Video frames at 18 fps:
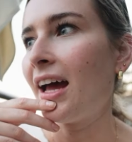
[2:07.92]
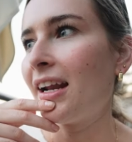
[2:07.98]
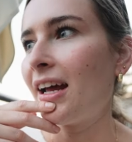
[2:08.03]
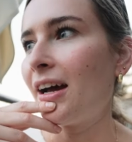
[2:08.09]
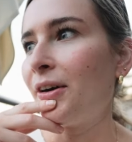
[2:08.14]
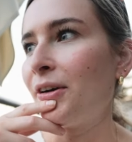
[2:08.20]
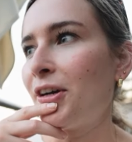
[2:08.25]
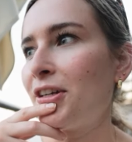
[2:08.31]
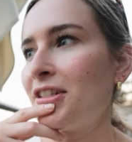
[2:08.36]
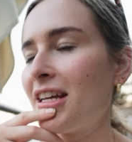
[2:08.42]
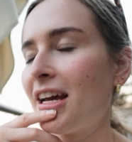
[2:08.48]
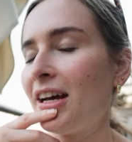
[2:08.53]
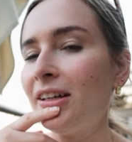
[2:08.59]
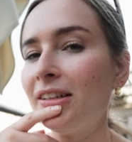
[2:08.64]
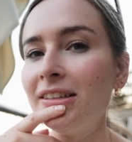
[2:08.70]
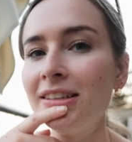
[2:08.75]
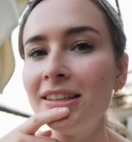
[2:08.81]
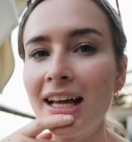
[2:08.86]
at our
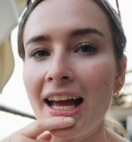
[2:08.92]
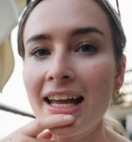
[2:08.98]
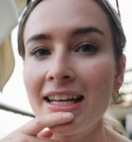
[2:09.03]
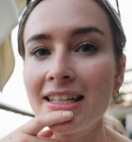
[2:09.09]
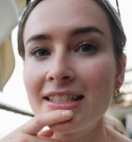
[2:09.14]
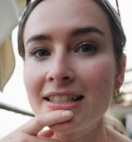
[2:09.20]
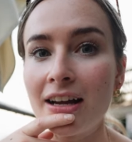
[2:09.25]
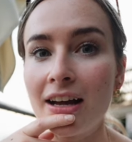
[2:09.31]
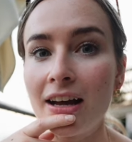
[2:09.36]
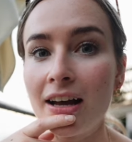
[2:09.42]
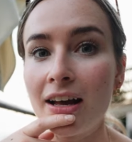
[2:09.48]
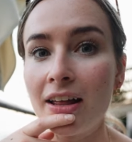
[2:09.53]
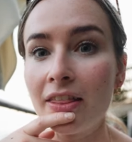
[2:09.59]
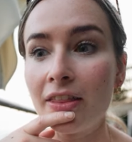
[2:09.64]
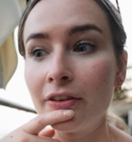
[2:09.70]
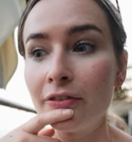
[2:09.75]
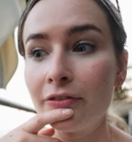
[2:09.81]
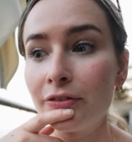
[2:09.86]
hotel and
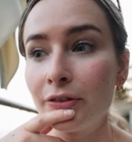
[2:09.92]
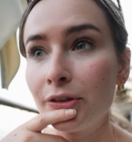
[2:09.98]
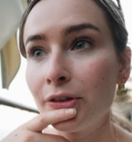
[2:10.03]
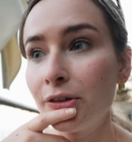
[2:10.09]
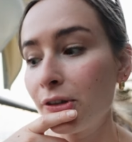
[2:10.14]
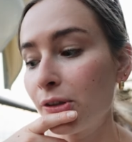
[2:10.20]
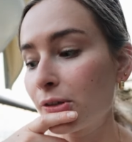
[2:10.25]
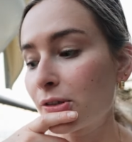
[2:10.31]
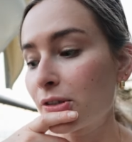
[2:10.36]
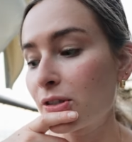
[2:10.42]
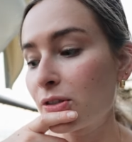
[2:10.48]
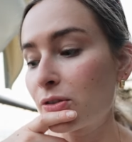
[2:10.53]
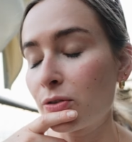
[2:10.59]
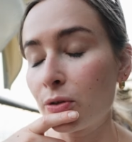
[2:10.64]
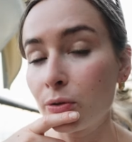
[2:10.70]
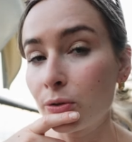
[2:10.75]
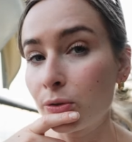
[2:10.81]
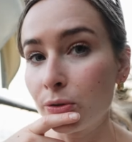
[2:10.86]
the food looks
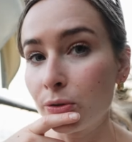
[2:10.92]
so